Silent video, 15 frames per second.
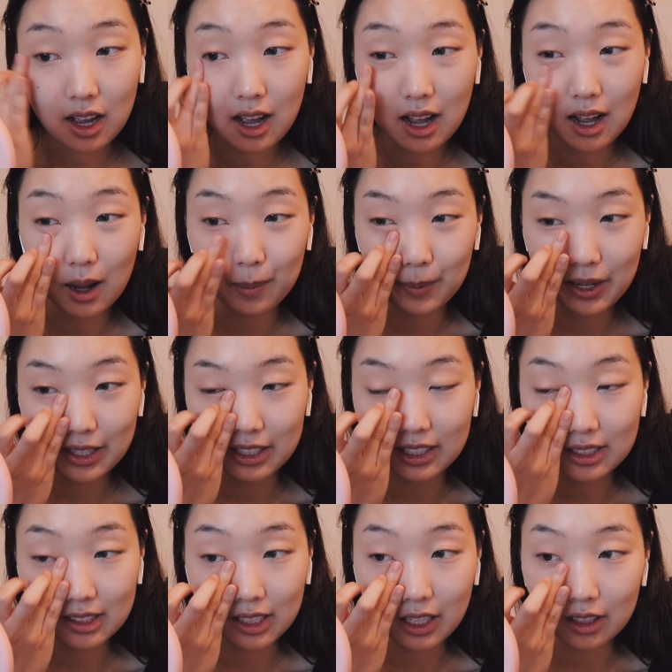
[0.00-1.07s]
I
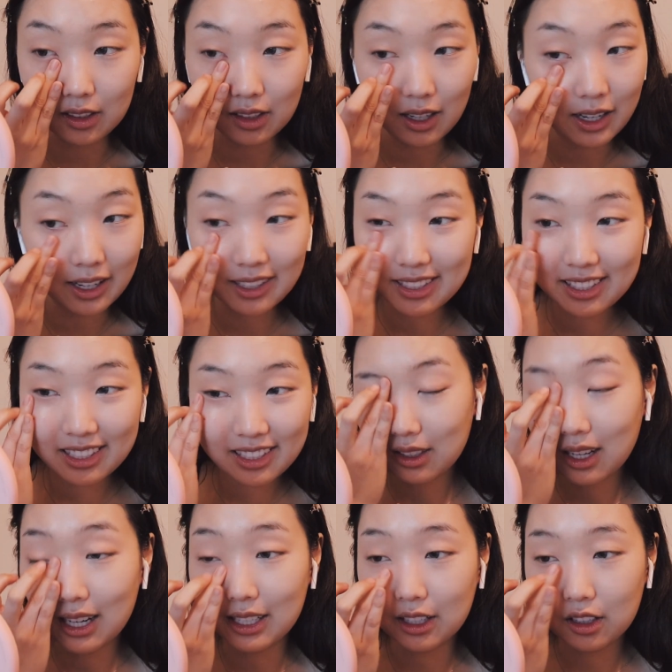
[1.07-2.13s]
just eat a lot,
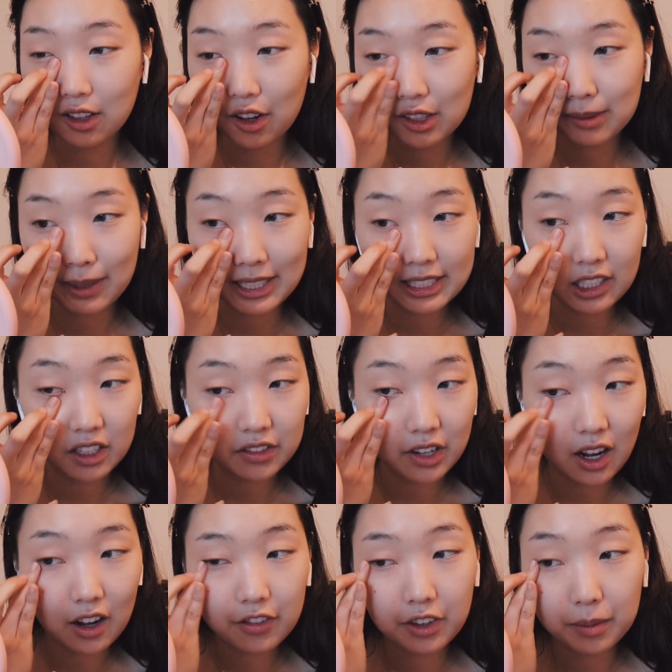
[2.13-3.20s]
kind of close myself
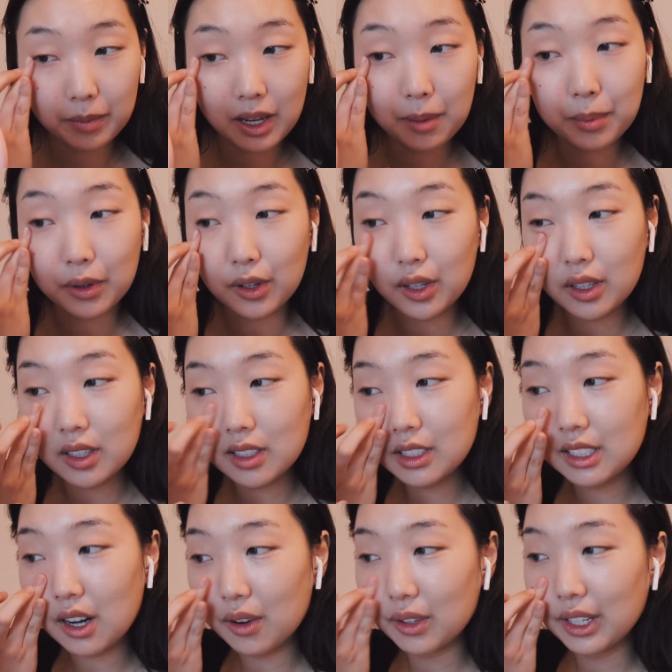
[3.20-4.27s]
off from people,
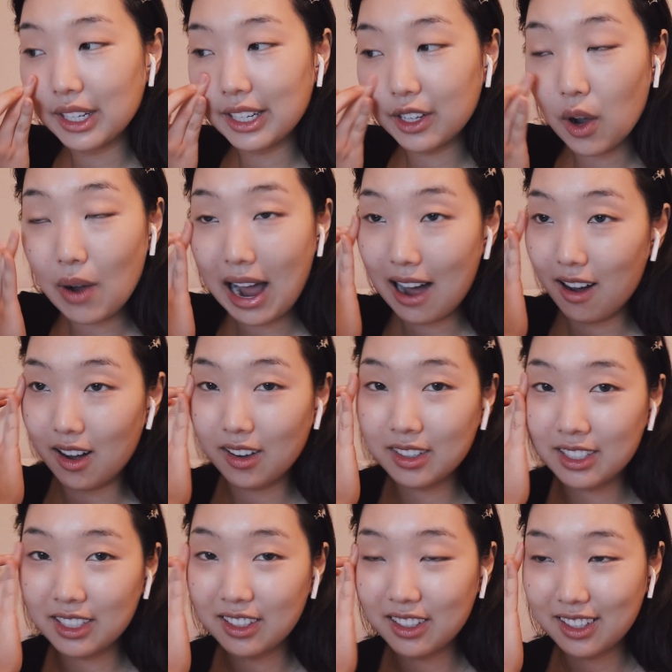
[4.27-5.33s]
don't really go
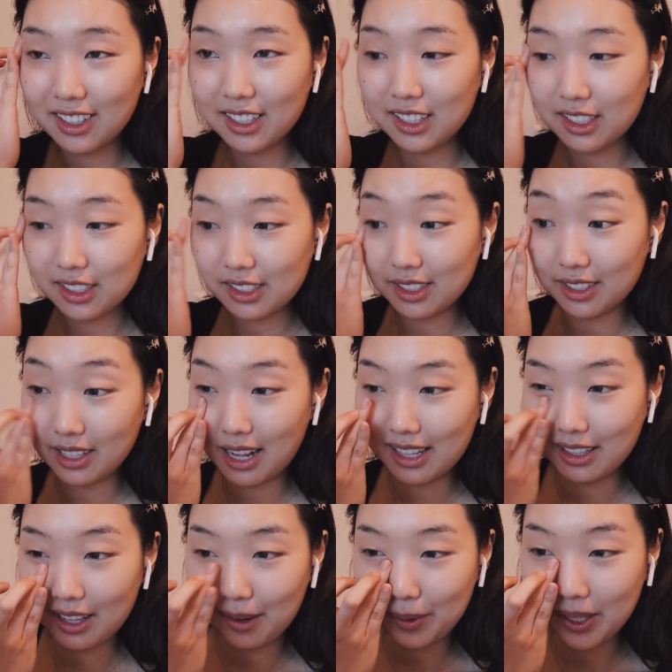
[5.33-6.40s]
out. So
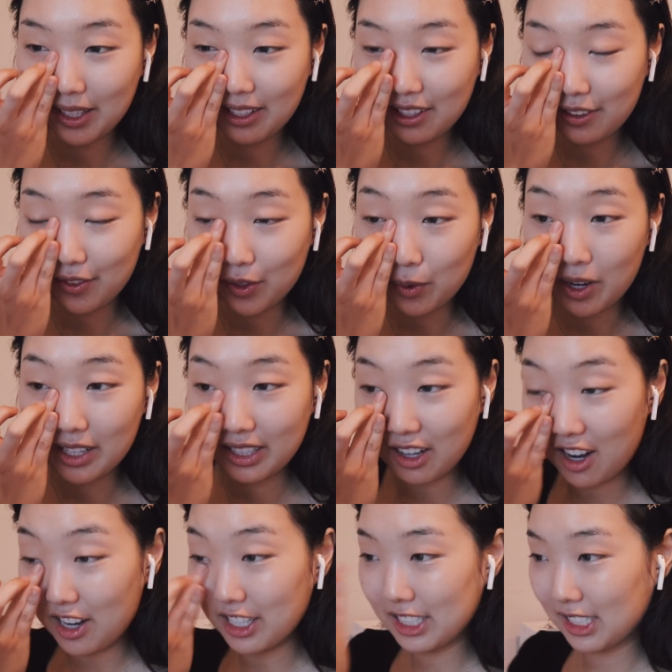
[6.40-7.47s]
I mean, if you want
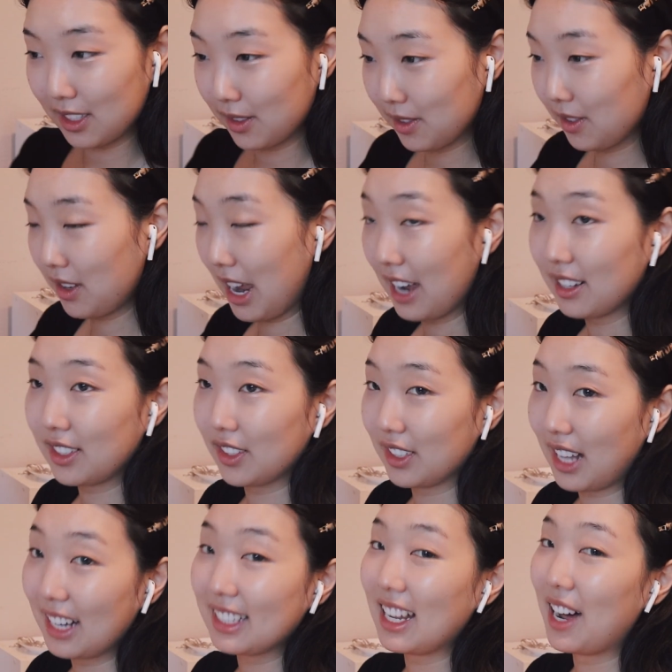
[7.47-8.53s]
the honest
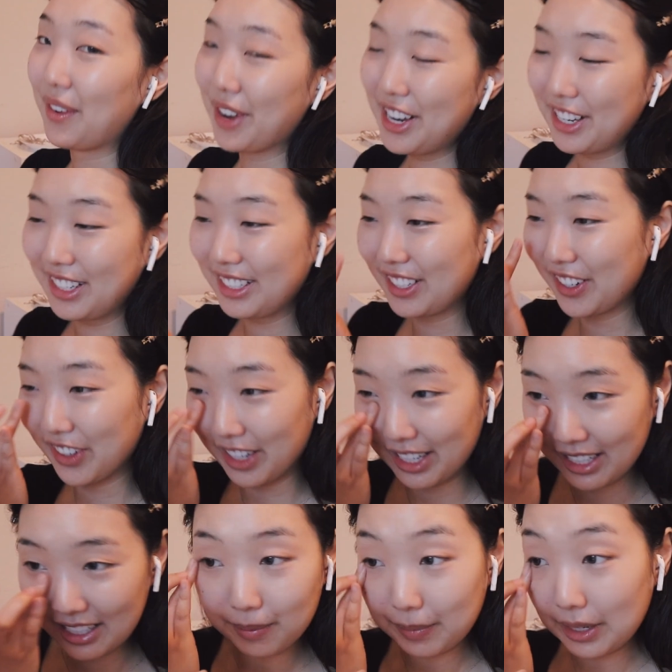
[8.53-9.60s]
answer, that's how I do
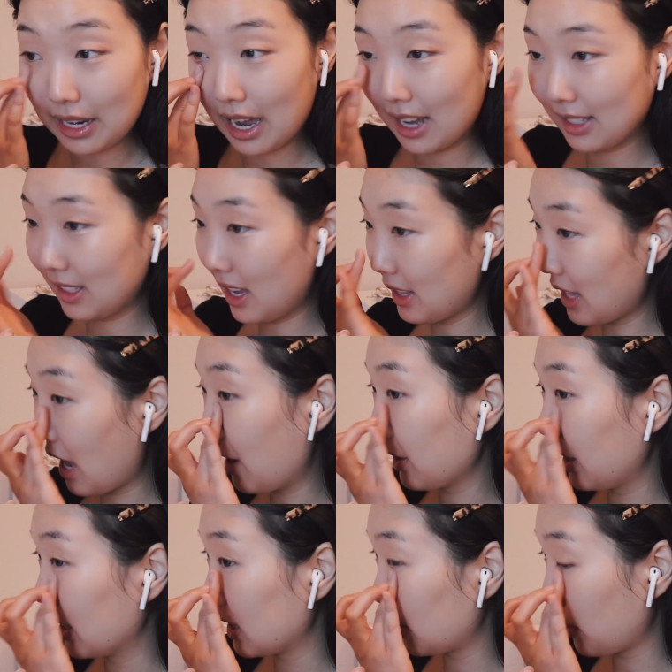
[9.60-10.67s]
it. But yeah, it's not the
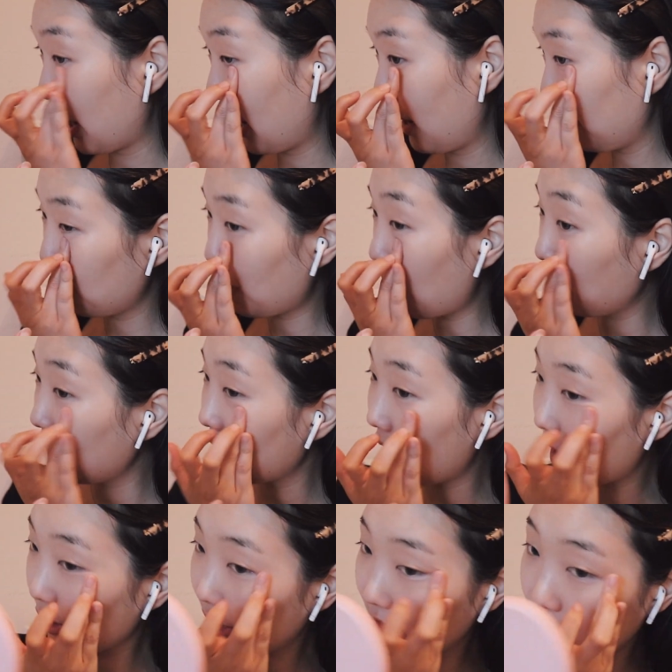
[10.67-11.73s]
healthiest way. Probably the
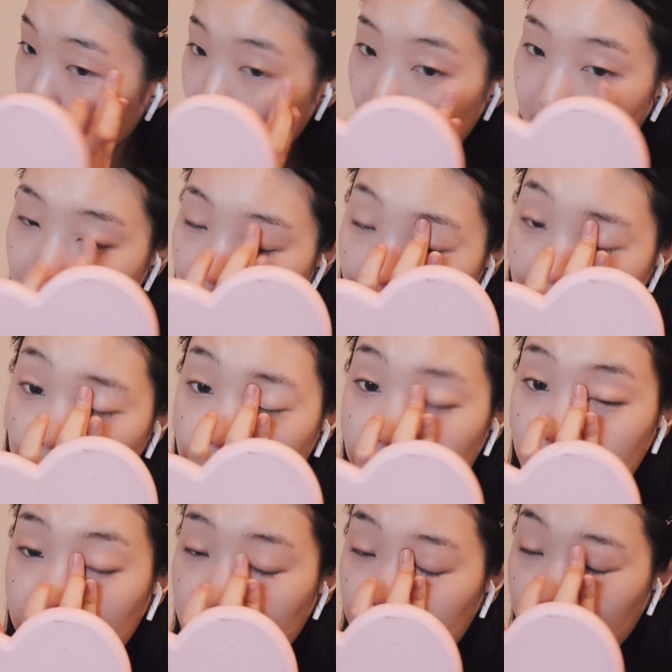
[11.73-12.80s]
healthiest way that I
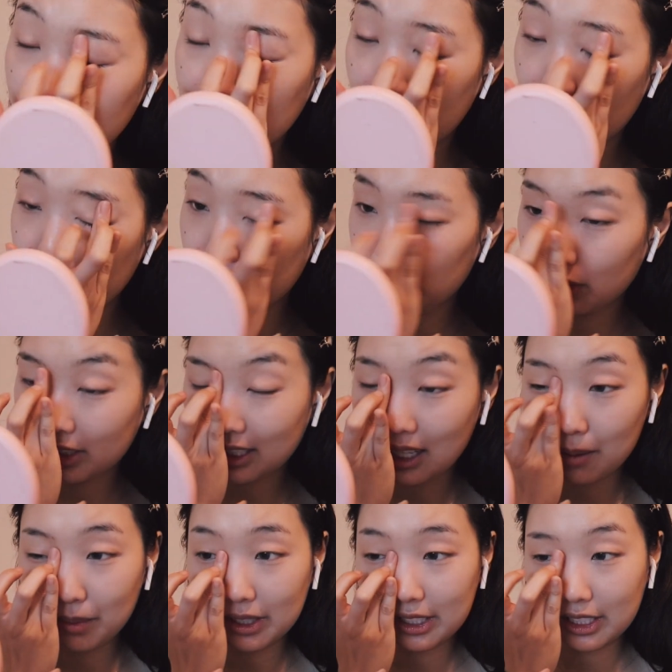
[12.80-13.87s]
would go through a
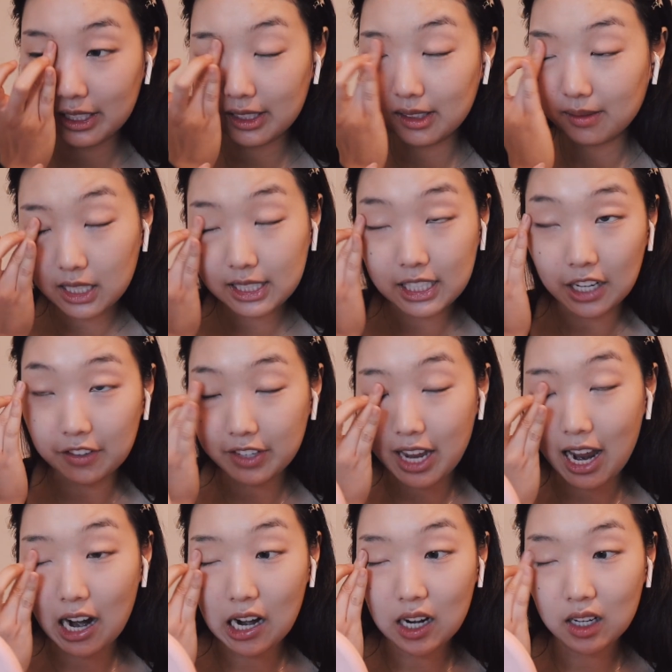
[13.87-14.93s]
slump is just
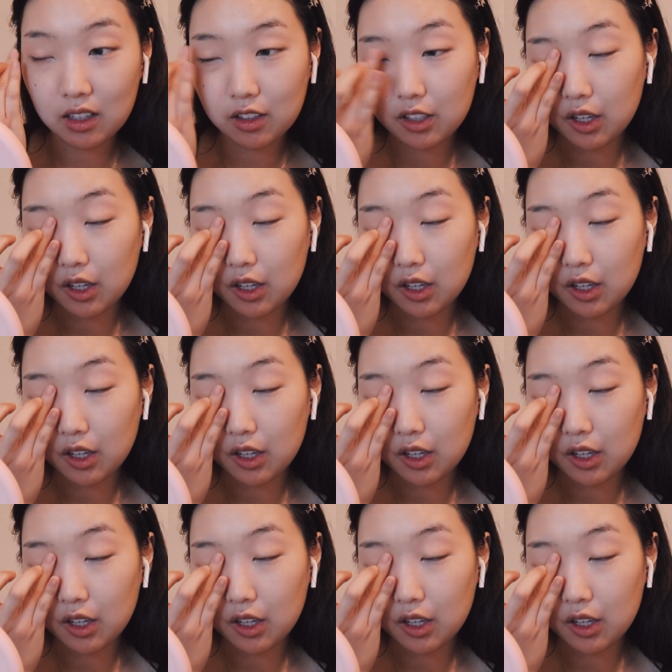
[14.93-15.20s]
self-care,